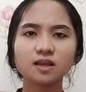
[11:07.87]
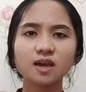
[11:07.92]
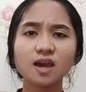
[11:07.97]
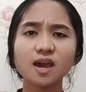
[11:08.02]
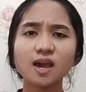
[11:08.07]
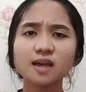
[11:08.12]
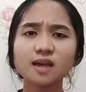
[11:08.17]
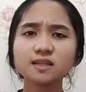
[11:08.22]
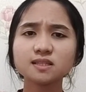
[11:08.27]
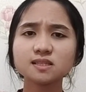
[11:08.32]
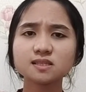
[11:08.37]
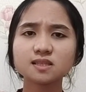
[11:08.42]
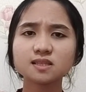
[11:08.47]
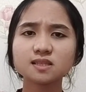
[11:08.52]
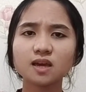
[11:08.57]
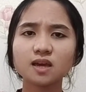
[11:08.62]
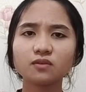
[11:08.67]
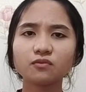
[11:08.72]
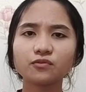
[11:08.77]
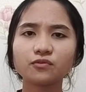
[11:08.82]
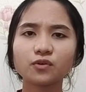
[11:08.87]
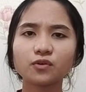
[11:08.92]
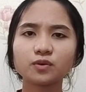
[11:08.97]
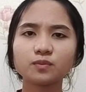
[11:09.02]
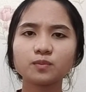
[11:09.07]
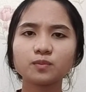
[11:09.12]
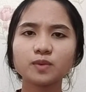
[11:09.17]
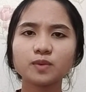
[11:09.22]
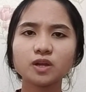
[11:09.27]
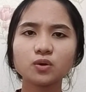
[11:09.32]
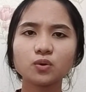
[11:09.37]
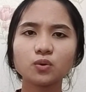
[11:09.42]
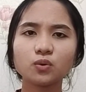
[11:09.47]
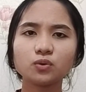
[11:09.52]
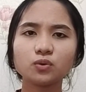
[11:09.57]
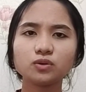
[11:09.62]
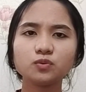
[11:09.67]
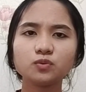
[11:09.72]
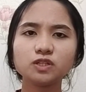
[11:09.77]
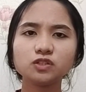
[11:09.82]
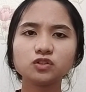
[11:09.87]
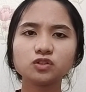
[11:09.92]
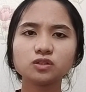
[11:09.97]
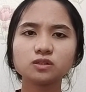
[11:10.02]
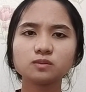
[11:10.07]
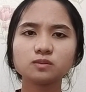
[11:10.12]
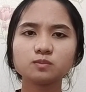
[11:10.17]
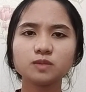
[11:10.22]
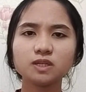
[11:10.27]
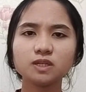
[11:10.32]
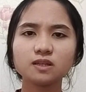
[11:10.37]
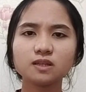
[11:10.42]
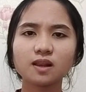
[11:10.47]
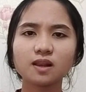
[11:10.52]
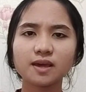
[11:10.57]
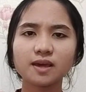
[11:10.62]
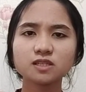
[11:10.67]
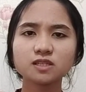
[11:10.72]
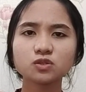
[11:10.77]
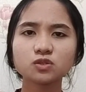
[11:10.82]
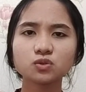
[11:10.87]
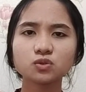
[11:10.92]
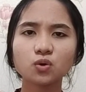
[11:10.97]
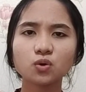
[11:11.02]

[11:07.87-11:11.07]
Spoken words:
N stands for menon, which mean less,